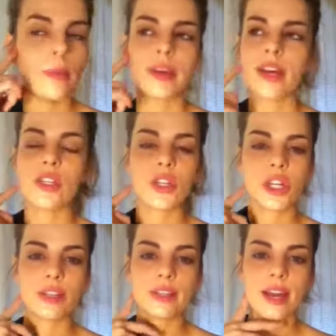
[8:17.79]
because
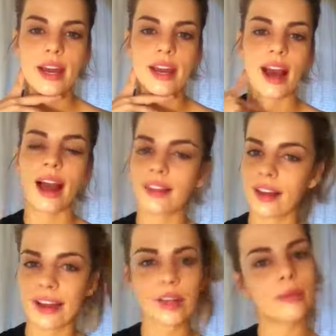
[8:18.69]
during the day I
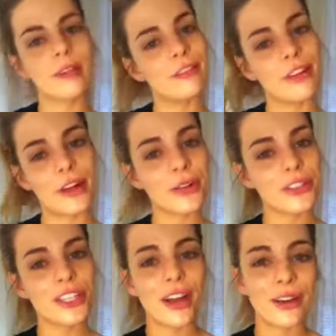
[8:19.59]
like when my
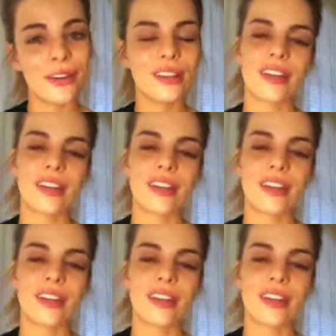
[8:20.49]
freckles show,